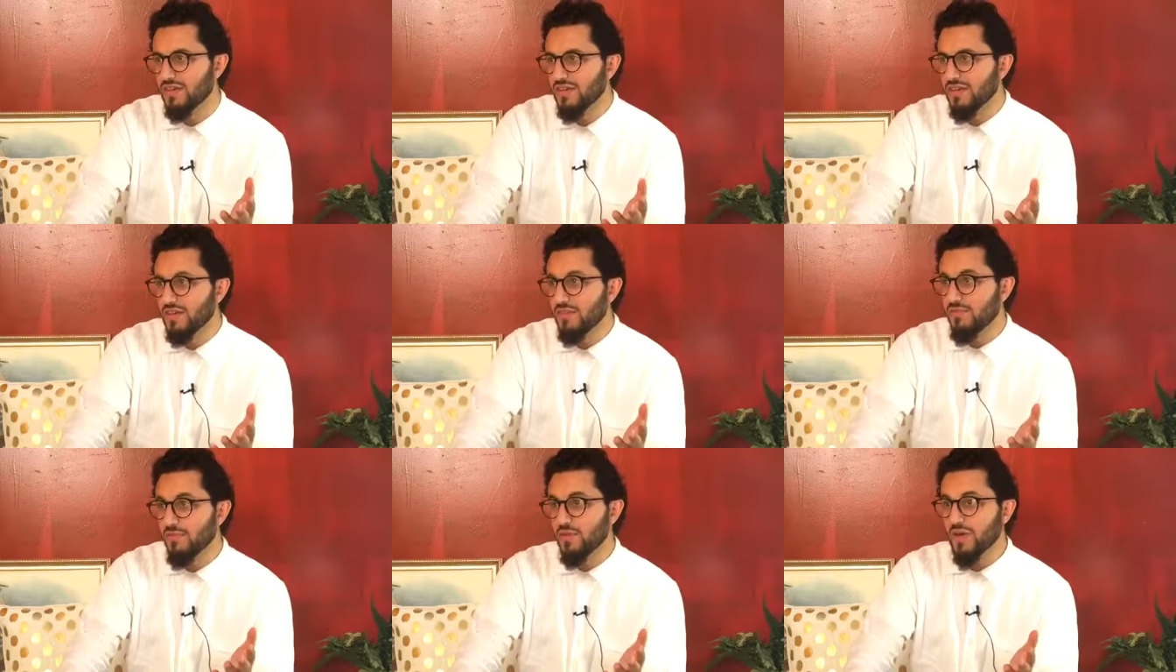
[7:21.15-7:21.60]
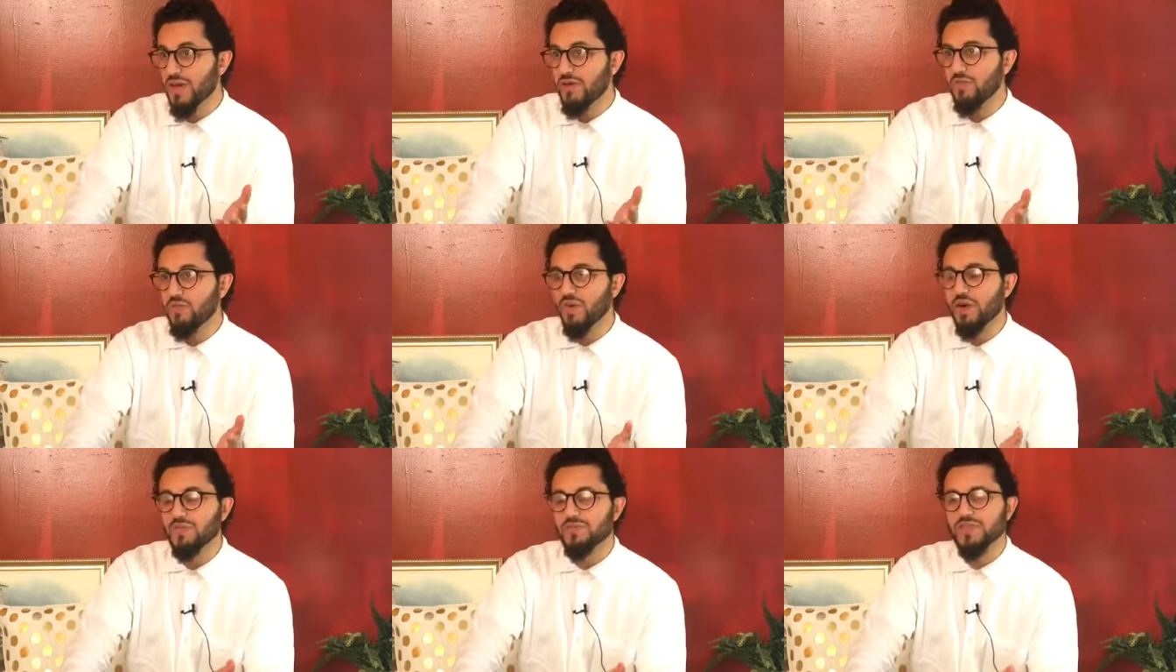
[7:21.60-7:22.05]
If you have
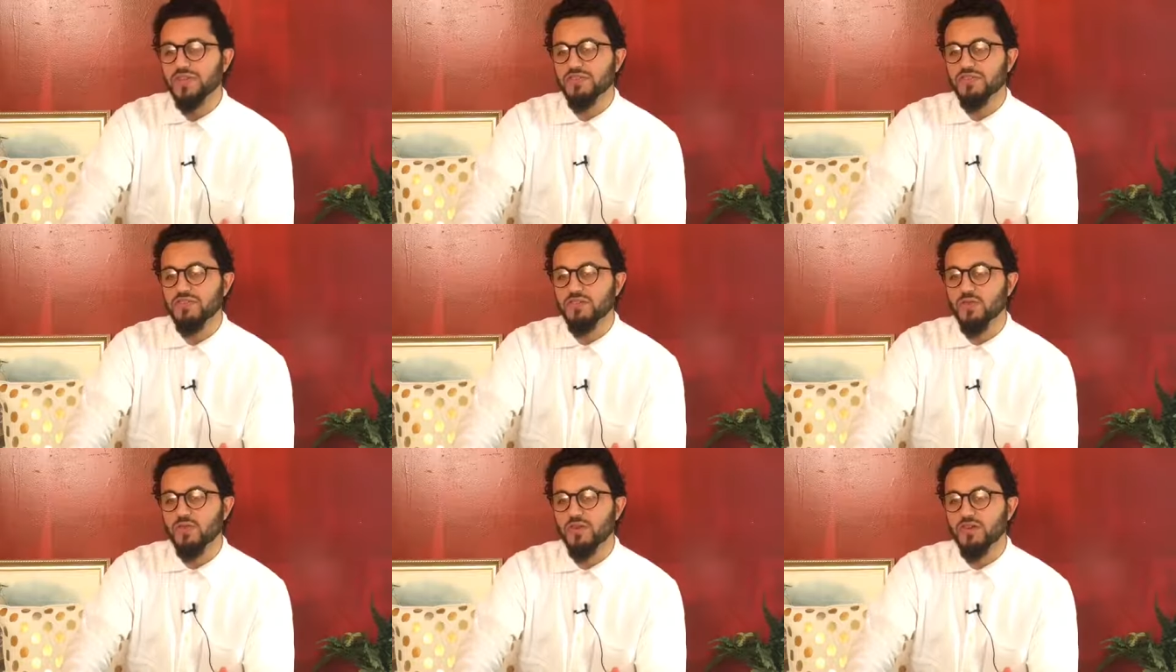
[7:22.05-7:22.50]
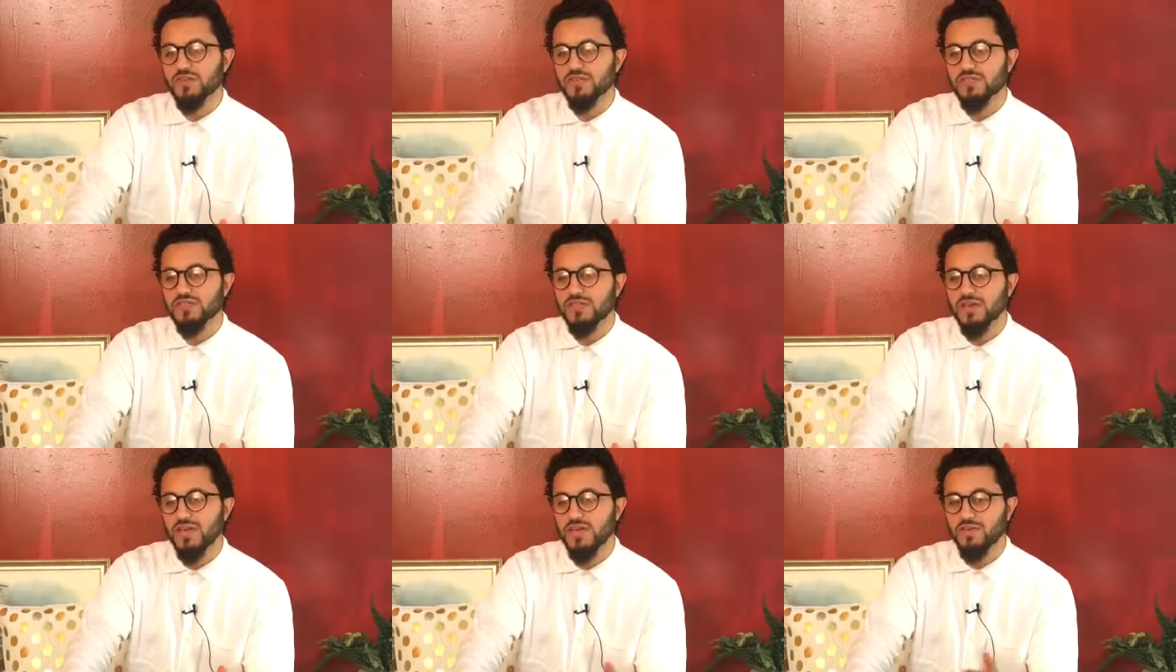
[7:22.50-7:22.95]
wealth that's
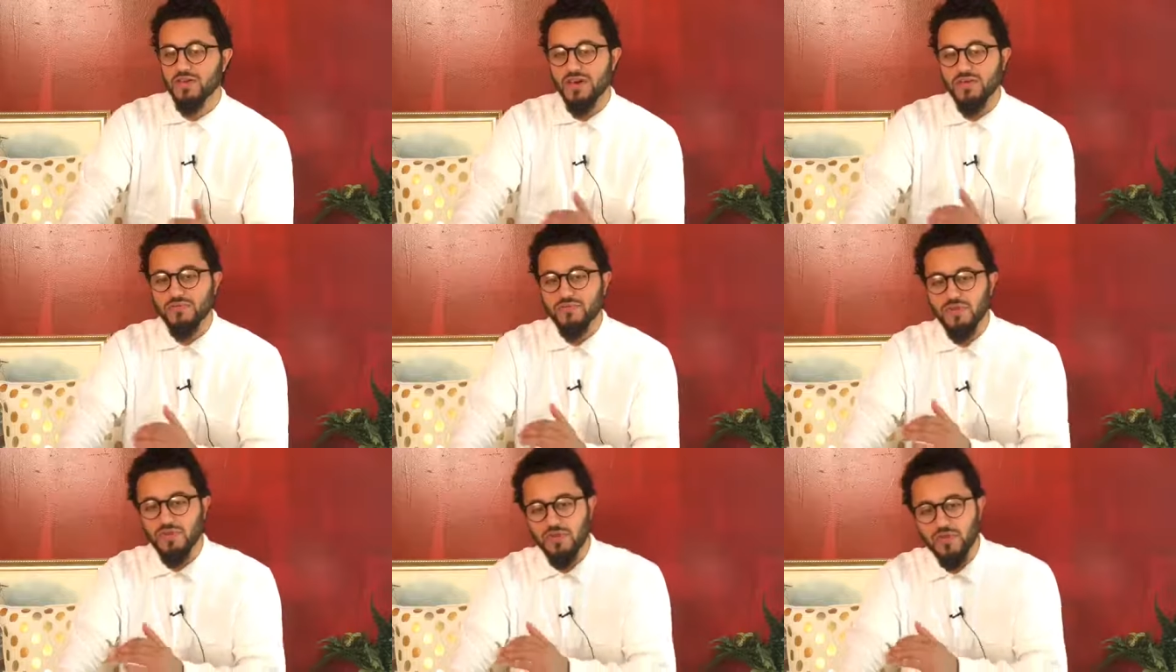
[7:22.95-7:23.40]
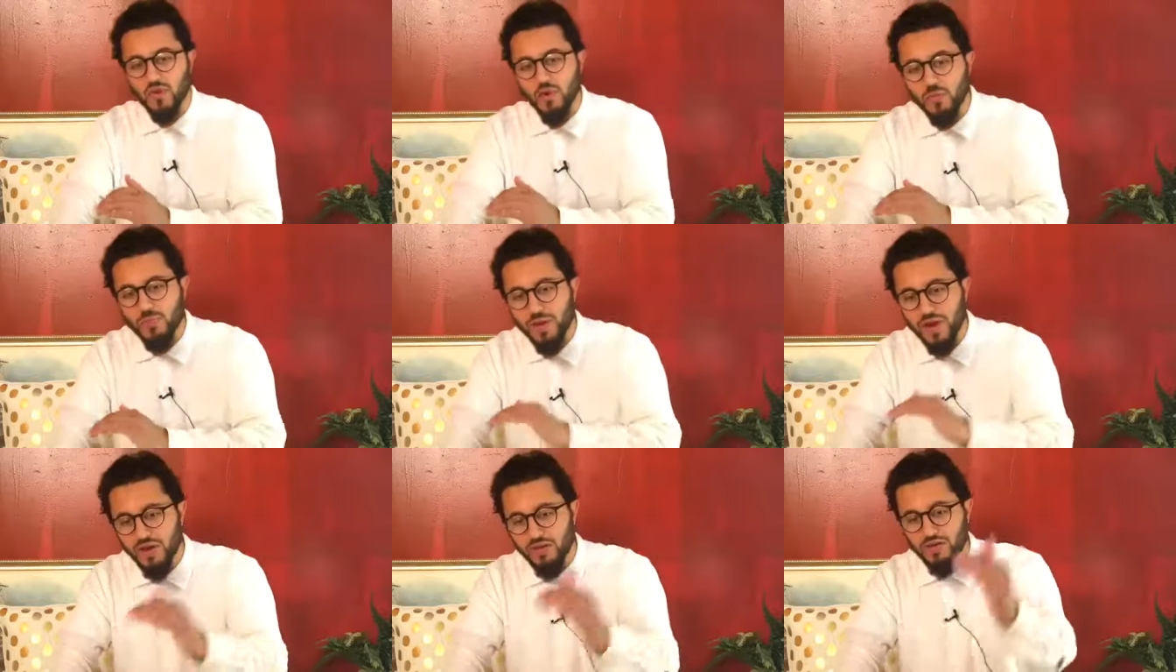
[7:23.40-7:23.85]
yours and you have no
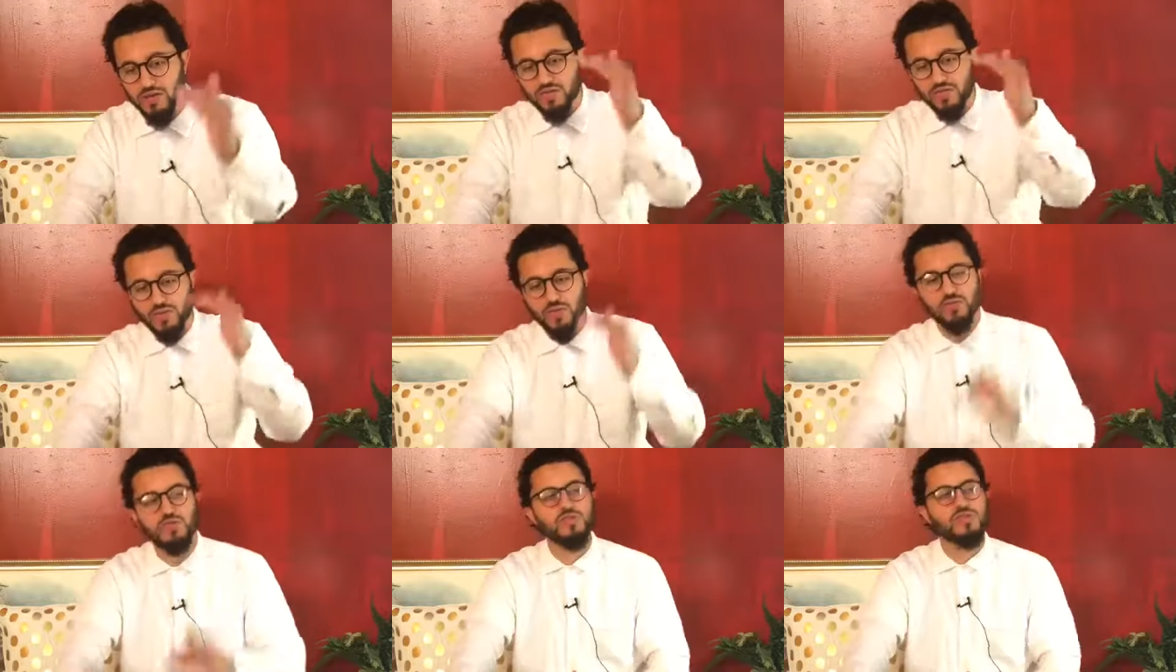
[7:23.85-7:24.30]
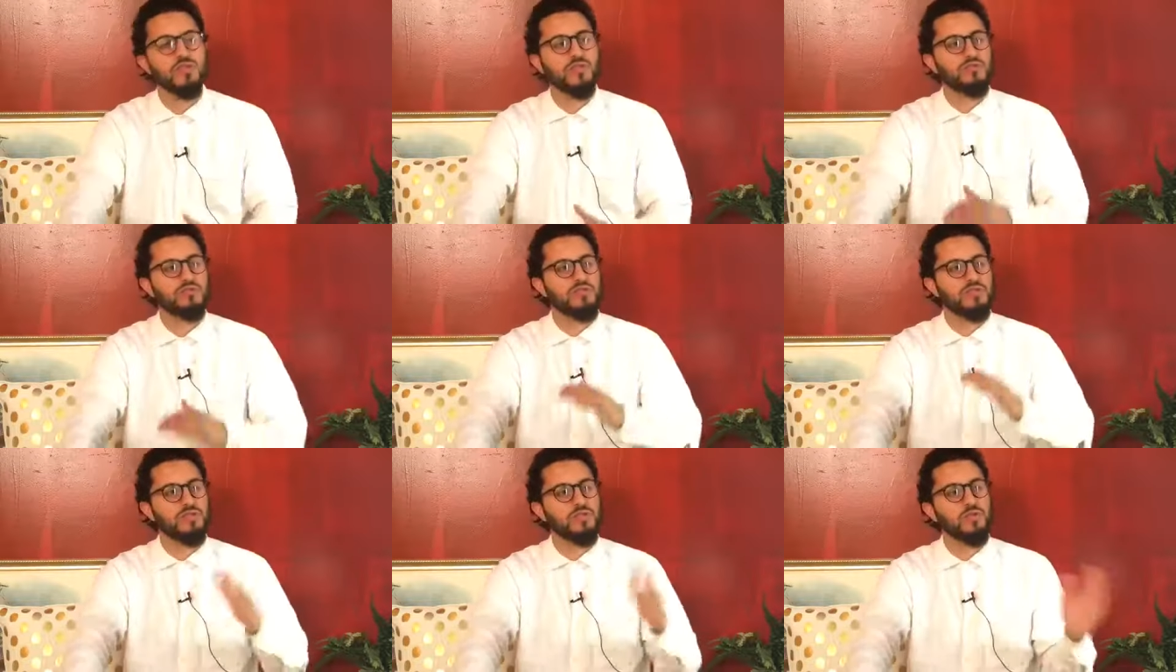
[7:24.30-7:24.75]
parents, no
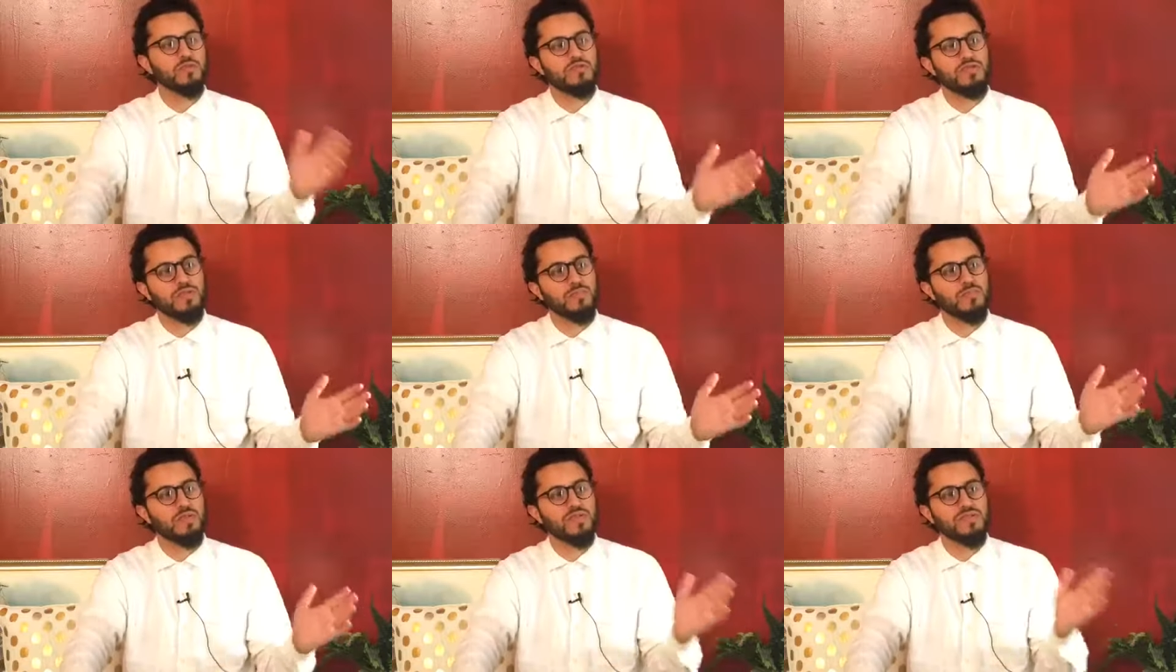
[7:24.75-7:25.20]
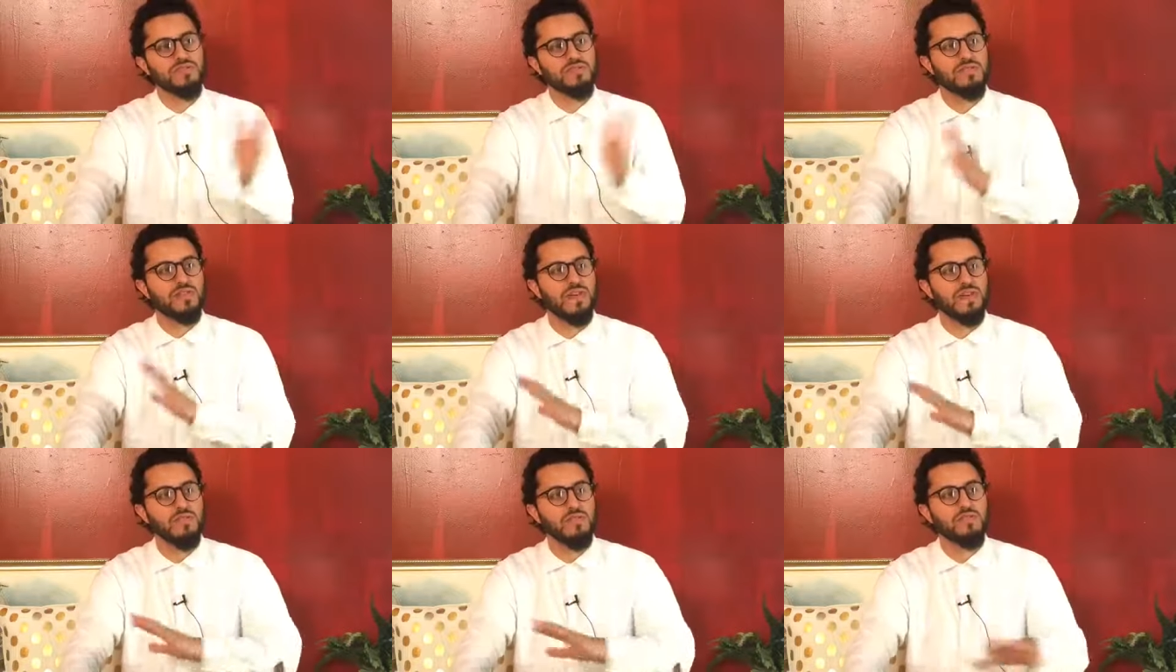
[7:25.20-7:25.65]
children, no siblings
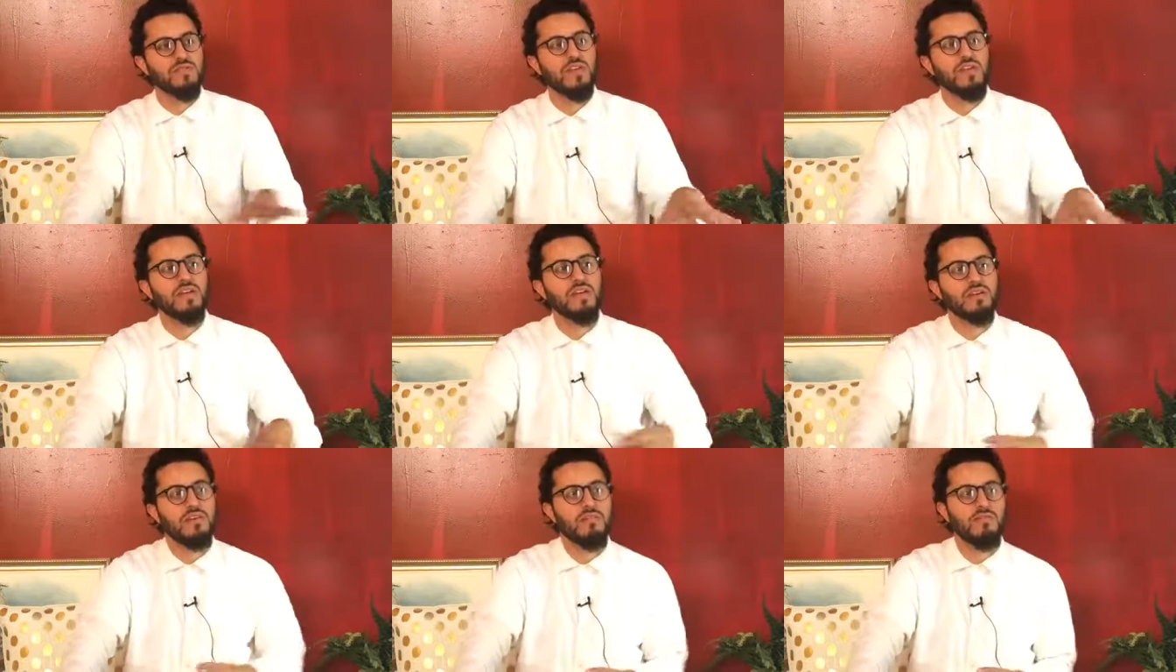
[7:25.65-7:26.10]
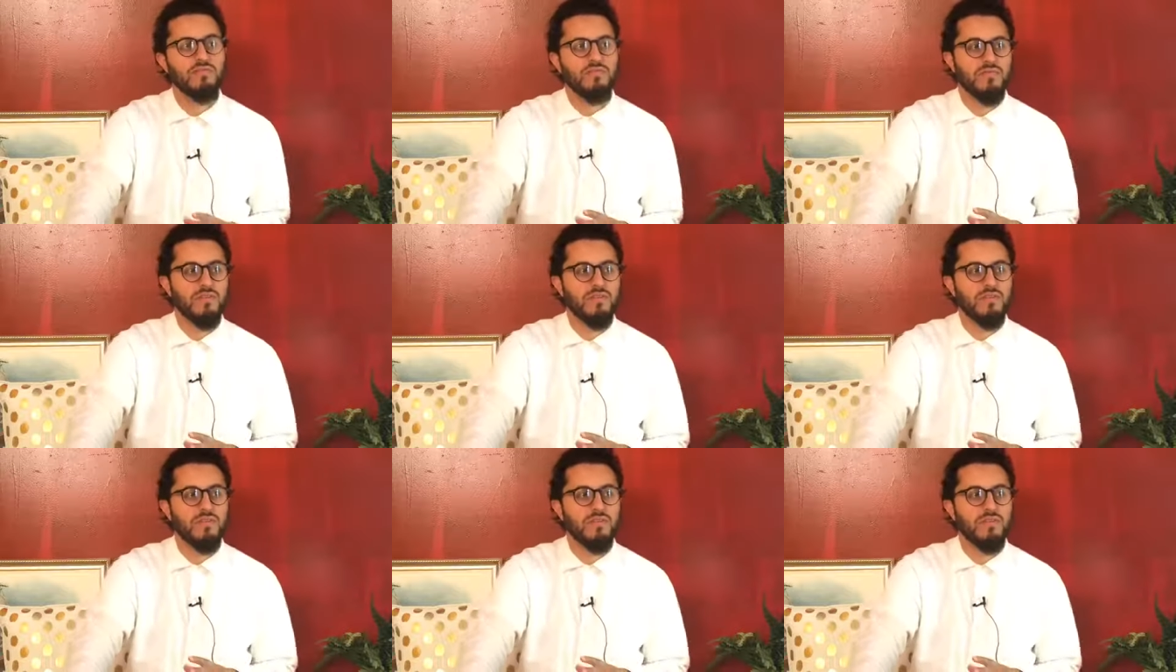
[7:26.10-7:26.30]
that you take care of,